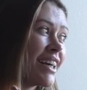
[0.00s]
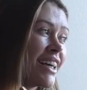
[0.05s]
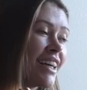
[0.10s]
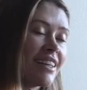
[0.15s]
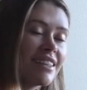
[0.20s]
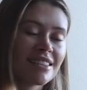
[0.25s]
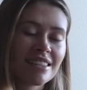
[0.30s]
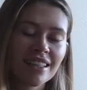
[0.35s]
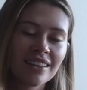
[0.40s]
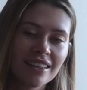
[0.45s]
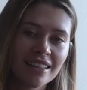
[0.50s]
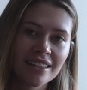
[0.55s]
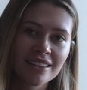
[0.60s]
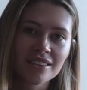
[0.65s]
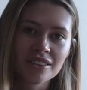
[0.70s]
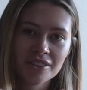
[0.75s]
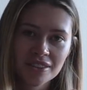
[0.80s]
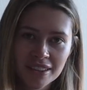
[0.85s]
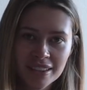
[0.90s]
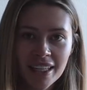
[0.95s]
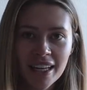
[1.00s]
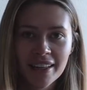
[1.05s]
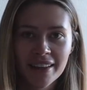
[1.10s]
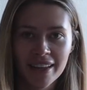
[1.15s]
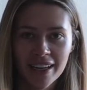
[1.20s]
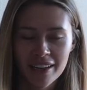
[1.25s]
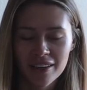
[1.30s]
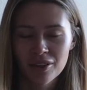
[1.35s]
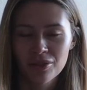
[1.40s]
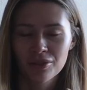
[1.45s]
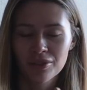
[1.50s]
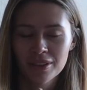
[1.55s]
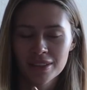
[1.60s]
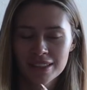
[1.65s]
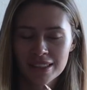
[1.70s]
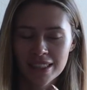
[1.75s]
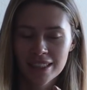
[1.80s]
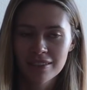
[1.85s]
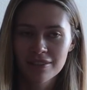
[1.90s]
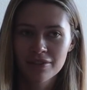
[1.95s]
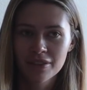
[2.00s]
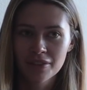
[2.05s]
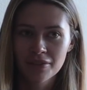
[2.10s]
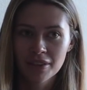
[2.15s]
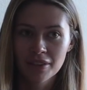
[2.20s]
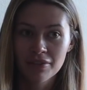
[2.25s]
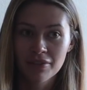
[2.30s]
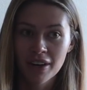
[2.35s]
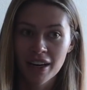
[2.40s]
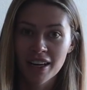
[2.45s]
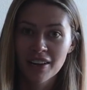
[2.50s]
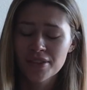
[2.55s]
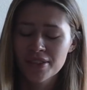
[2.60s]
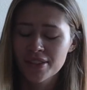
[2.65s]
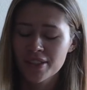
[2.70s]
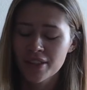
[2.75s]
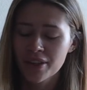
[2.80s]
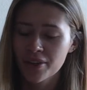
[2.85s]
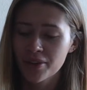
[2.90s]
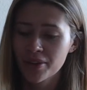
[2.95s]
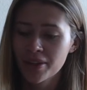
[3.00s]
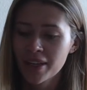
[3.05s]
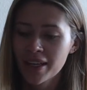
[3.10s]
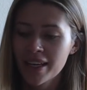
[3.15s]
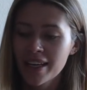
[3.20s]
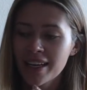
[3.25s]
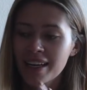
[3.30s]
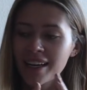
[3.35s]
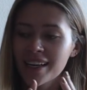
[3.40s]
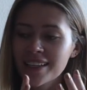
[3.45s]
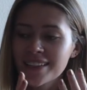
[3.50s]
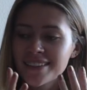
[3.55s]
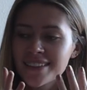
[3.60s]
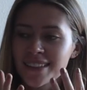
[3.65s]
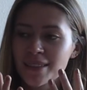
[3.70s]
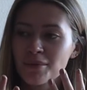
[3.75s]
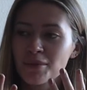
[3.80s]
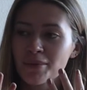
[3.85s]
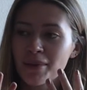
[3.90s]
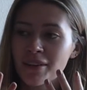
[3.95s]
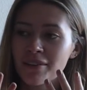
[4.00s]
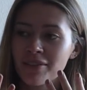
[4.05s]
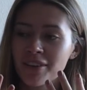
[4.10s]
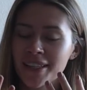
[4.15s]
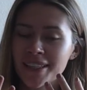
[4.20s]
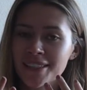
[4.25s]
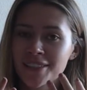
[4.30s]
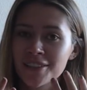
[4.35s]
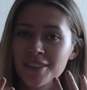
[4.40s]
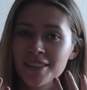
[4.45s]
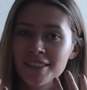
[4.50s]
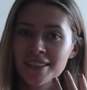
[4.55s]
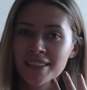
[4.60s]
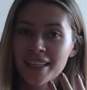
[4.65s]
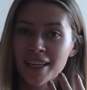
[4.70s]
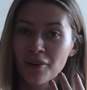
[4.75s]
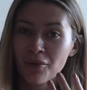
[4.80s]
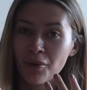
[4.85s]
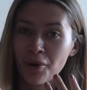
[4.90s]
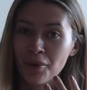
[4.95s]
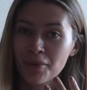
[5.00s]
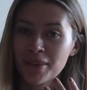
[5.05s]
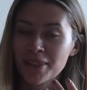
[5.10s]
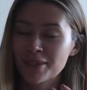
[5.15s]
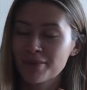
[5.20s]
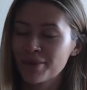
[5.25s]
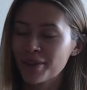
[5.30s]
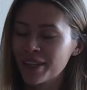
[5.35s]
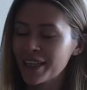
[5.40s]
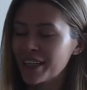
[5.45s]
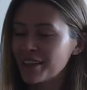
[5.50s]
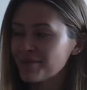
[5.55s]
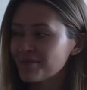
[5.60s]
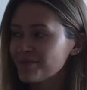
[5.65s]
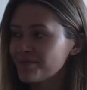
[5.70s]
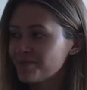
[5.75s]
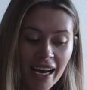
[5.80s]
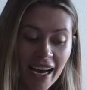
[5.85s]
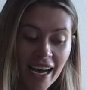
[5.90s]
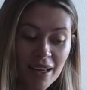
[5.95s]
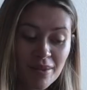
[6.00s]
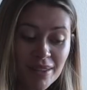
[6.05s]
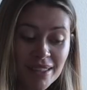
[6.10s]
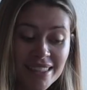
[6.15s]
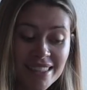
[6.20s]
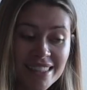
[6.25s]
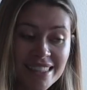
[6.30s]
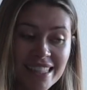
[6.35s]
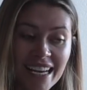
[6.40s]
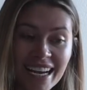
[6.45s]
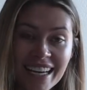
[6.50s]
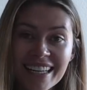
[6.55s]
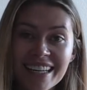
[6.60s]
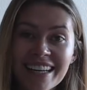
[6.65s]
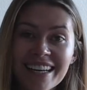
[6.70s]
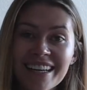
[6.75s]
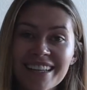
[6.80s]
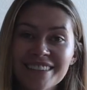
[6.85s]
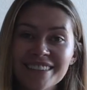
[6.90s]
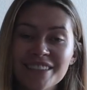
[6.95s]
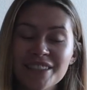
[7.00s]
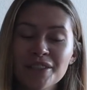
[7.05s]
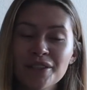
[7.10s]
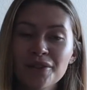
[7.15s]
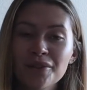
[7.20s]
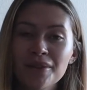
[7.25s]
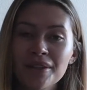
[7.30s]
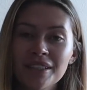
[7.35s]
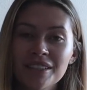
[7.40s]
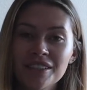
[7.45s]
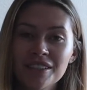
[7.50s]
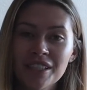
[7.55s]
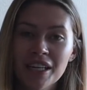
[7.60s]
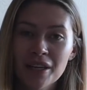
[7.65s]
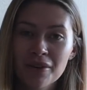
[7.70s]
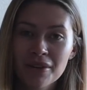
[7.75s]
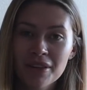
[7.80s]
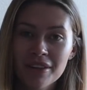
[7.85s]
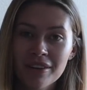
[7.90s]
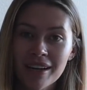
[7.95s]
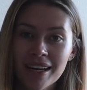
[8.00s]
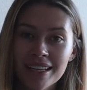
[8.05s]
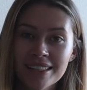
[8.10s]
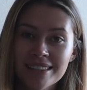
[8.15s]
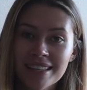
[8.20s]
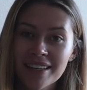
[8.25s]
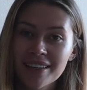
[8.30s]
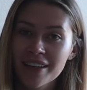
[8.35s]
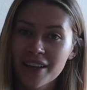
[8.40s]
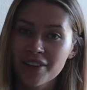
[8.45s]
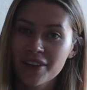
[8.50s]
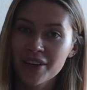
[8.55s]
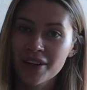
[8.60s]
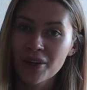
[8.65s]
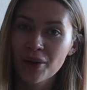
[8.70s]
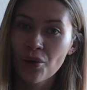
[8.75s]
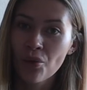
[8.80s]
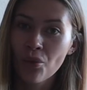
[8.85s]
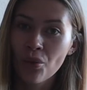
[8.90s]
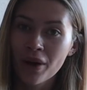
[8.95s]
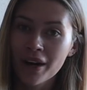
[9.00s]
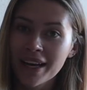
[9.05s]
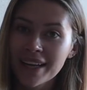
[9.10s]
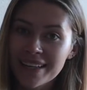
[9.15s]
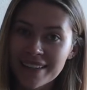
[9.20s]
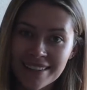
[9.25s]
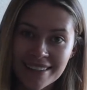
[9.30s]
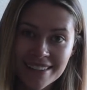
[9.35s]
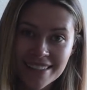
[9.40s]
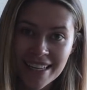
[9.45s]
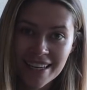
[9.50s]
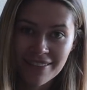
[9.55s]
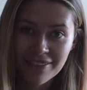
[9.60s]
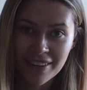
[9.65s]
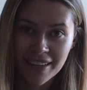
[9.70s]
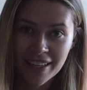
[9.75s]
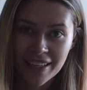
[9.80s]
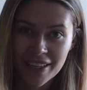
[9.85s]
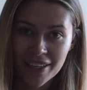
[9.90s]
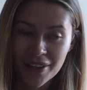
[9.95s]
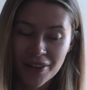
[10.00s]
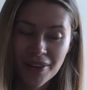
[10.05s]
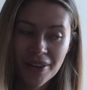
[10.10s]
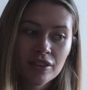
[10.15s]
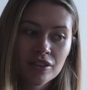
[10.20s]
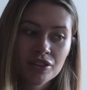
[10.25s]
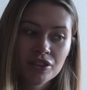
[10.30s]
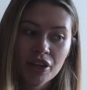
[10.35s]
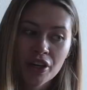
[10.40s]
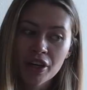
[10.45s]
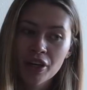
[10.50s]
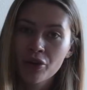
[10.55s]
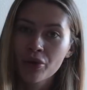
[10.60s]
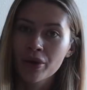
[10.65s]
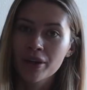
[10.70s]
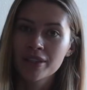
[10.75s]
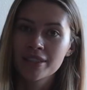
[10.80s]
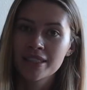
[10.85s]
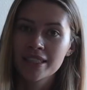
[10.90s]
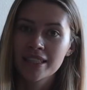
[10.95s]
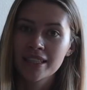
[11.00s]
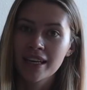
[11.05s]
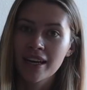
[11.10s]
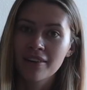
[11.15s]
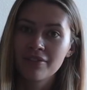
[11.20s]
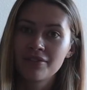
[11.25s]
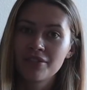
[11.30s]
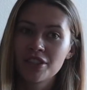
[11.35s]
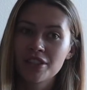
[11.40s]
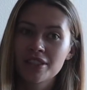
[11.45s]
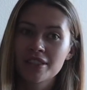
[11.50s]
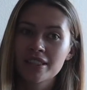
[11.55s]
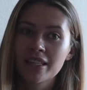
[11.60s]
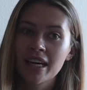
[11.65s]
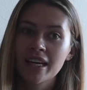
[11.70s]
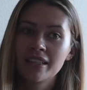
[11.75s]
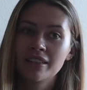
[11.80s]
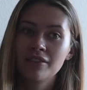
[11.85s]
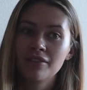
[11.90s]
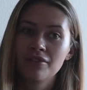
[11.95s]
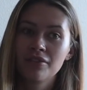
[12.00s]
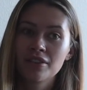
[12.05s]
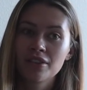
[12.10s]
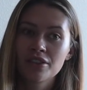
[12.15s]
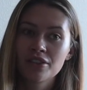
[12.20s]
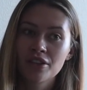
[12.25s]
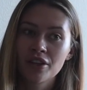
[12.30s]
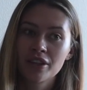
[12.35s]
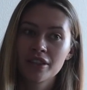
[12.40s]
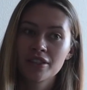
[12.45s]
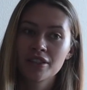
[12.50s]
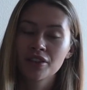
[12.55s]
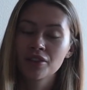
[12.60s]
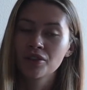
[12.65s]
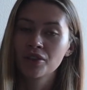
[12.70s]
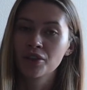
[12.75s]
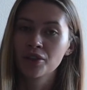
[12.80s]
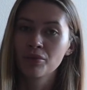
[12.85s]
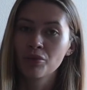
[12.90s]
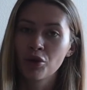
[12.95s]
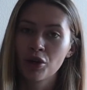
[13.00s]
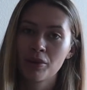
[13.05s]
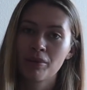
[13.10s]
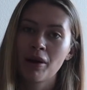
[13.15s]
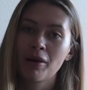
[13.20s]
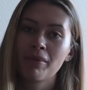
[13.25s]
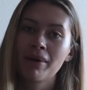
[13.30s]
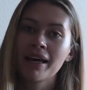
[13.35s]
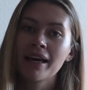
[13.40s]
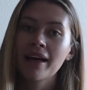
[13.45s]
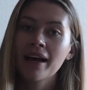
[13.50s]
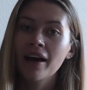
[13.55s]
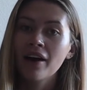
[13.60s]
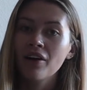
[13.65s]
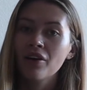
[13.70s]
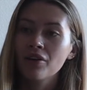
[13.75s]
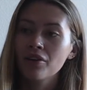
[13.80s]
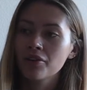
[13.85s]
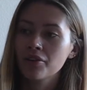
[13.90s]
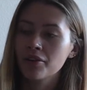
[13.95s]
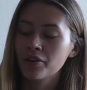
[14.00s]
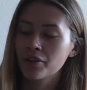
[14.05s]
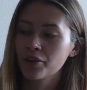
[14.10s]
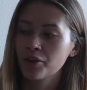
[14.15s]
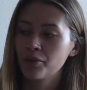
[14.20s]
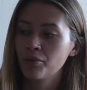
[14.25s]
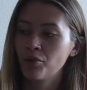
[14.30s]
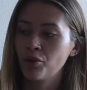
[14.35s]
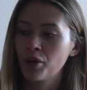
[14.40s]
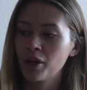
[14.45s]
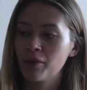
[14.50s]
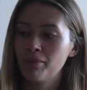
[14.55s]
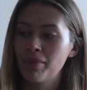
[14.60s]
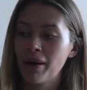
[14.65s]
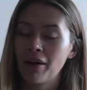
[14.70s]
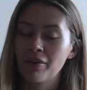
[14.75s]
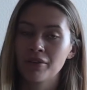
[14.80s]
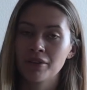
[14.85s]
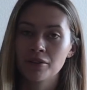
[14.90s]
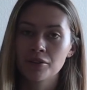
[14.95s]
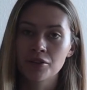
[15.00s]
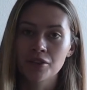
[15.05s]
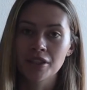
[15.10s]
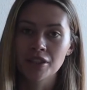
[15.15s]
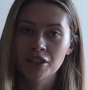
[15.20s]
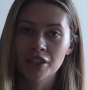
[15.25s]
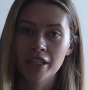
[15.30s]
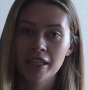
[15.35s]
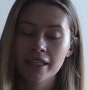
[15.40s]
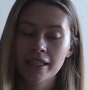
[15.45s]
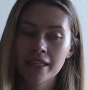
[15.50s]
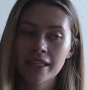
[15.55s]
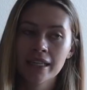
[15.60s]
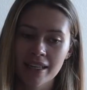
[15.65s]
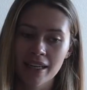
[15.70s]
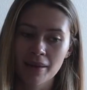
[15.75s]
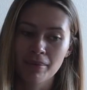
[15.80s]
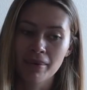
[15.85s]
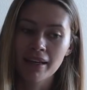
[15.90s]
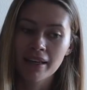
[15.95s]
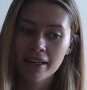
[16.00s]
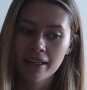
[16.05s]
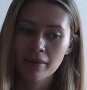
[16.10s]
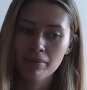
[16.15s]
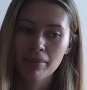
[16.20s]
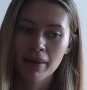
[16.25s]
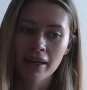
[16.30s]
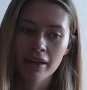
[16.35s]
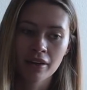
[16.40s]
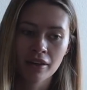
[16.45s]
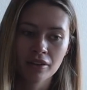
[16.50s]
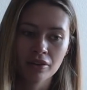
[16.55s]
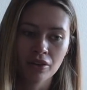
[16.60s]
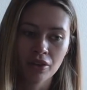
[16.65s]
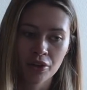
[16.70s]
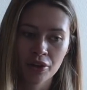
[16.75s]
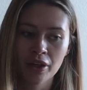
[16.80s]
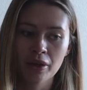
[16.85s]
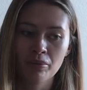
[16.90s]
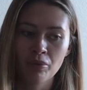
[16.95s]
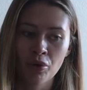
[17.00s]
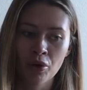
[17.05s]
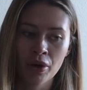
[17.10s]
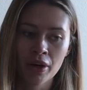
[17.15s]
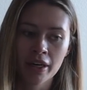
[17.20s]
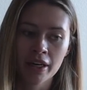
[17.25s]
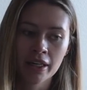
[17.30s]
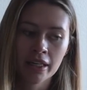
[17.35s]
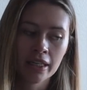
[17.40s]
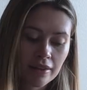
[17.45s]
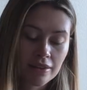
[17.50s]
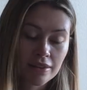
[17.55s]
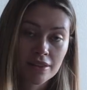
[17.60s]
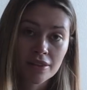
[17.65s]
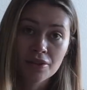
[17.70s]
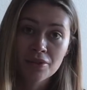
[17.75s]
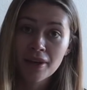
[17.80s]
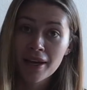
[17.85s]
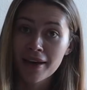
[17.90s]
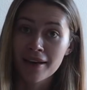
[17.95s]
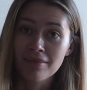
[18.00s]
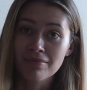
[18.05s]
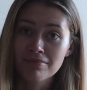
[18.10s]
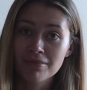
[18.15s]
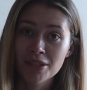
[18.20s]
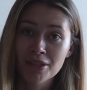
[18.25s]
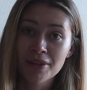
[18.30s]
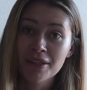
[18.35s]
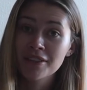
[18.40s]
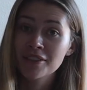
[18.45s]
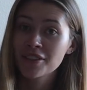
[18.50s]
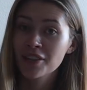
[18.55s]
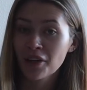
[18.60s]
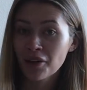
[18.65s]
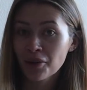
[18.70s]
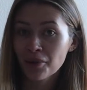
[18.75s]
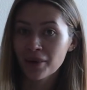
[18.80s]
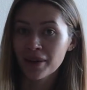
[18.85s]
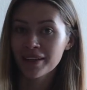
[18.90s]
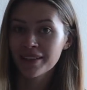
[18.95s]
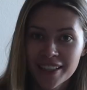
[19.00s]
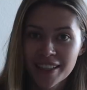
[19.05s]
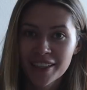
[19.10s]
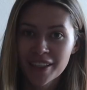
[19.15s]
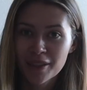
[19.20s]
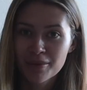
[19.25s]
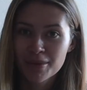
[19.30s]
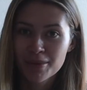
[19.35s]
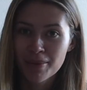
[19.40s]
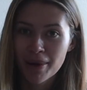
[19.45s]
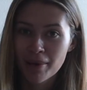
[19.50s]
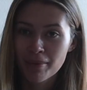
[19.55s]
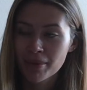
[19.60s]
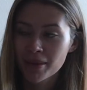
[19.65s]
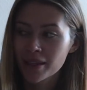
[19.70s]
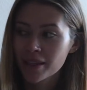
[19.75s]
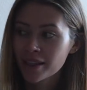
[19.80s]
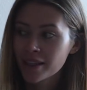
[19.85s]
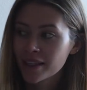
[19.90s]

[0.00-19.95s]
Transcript: And it's LA, so it's not that cold. It's like 55. So I steamed my face just to get warm this morning. I'm excited to share with you guys another what I eat in a day video. During quarantine, I've just kind of started to learn more about my health, learn more about nutrition, I'm eating better, learning more. So yeah, so here's another one. Here comes Peppy.